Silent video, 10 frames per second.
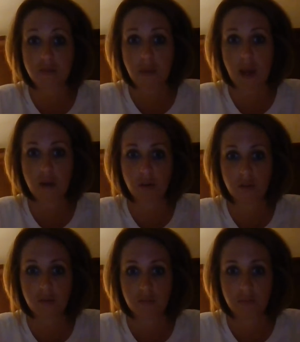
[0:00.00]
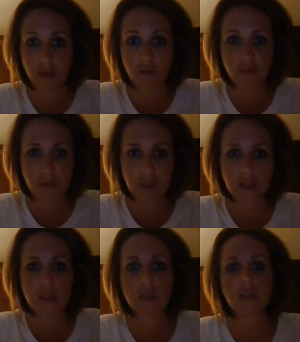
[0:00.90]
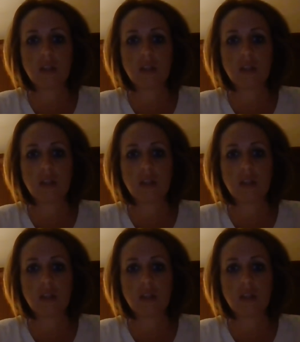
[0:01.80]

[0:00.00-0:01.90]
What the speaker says: Matter movement